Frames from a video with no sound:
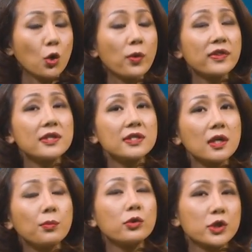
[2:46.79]
with a
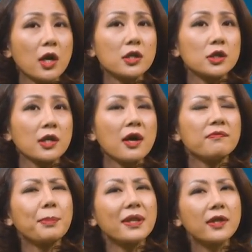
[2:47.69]
turbocharger,
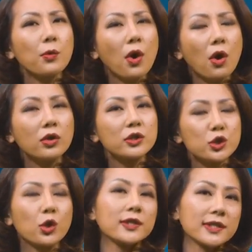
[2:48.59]
but they were all
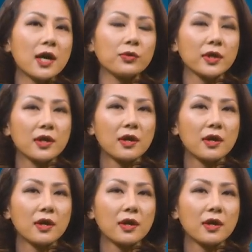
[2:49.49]
shot down.